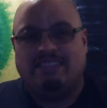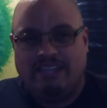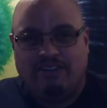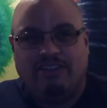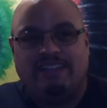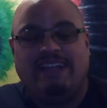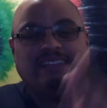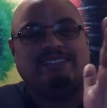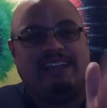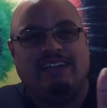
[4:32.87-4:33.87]
theory,
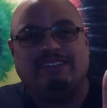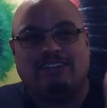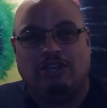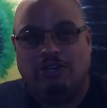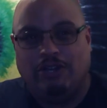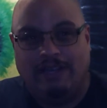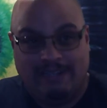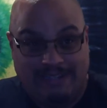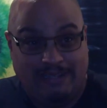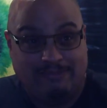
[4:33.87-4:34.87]
that sounds like a good
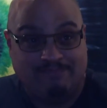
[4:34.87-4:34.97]
idea.